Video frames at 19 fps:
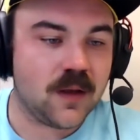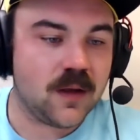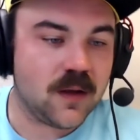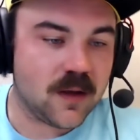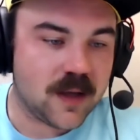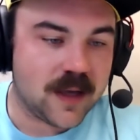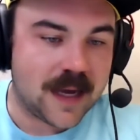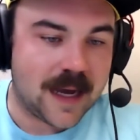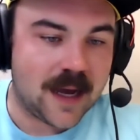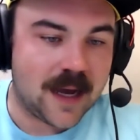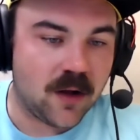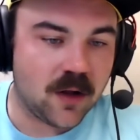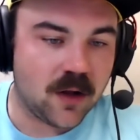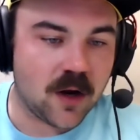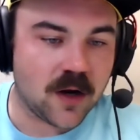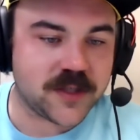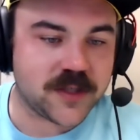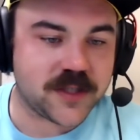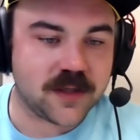Kyle
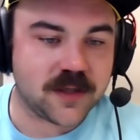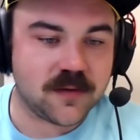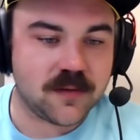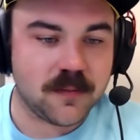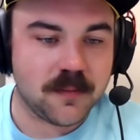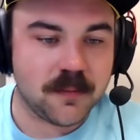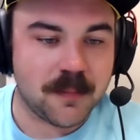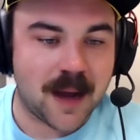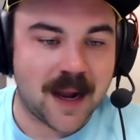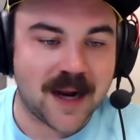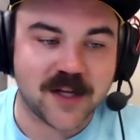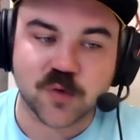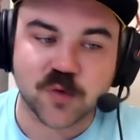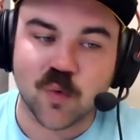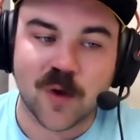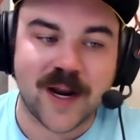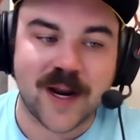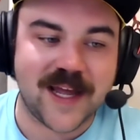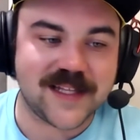Larson, minus
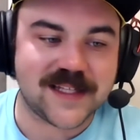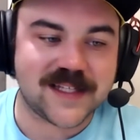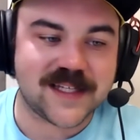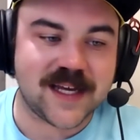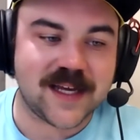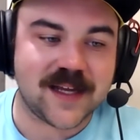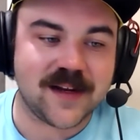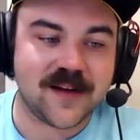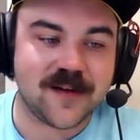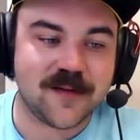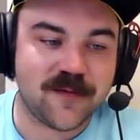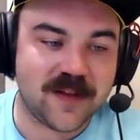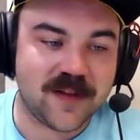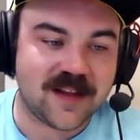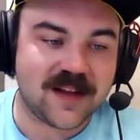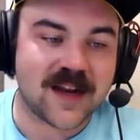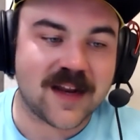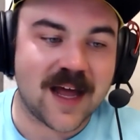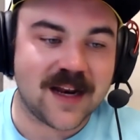118,
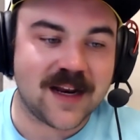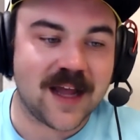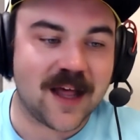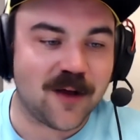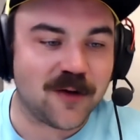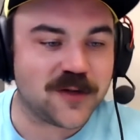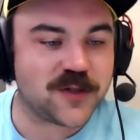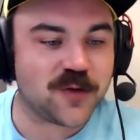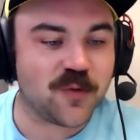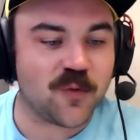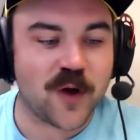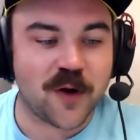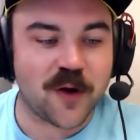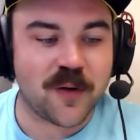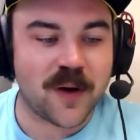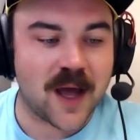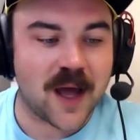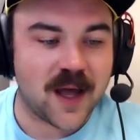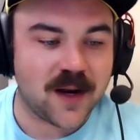$59 to
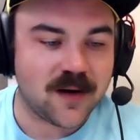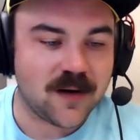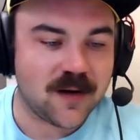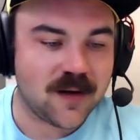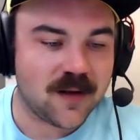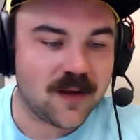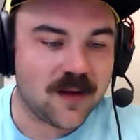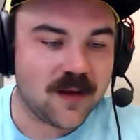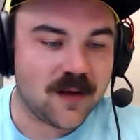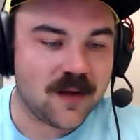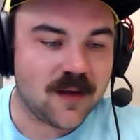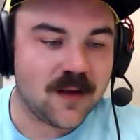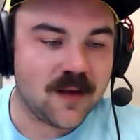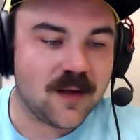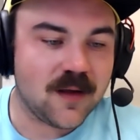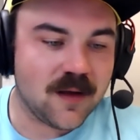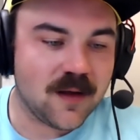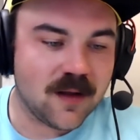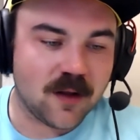109.
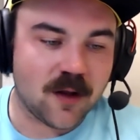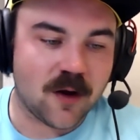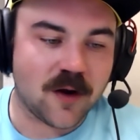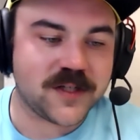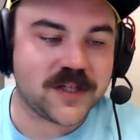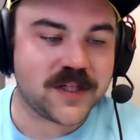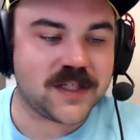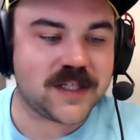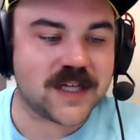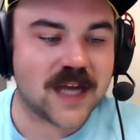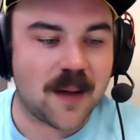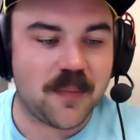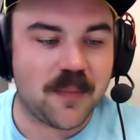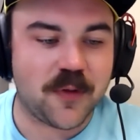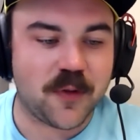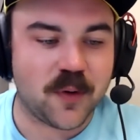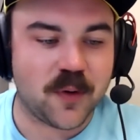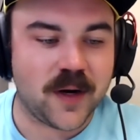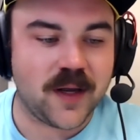Larson top
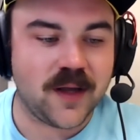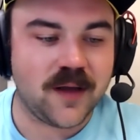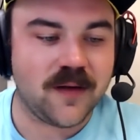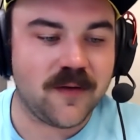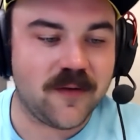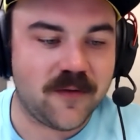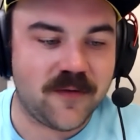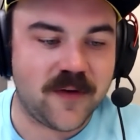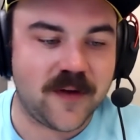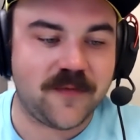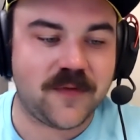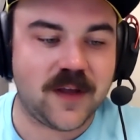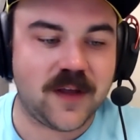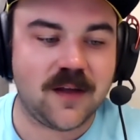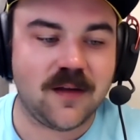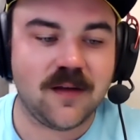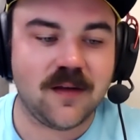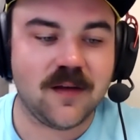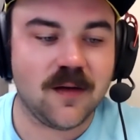3,
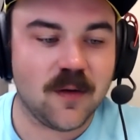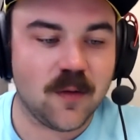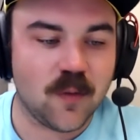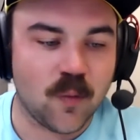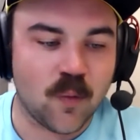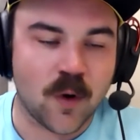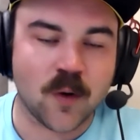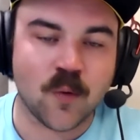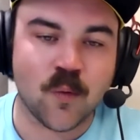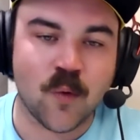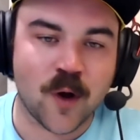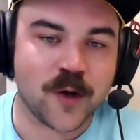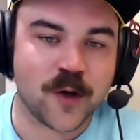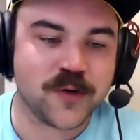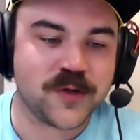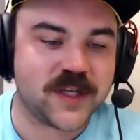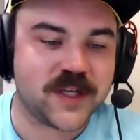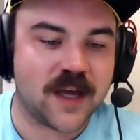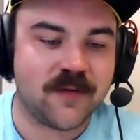50, won
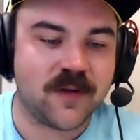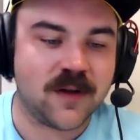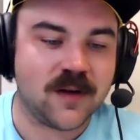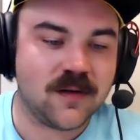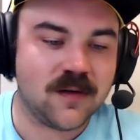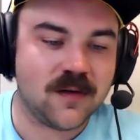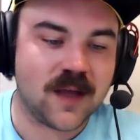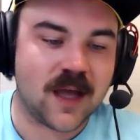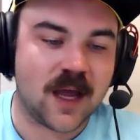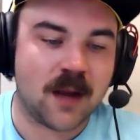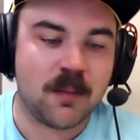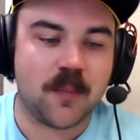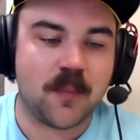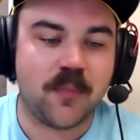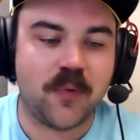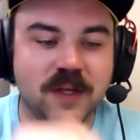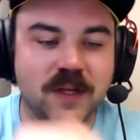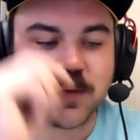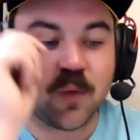107. Got him at
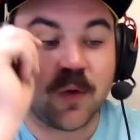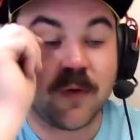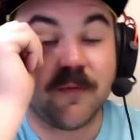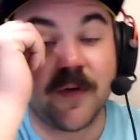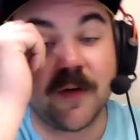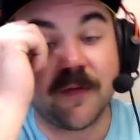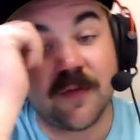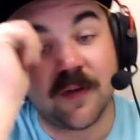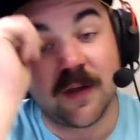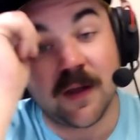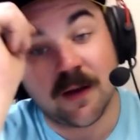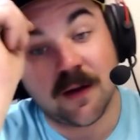plus 115.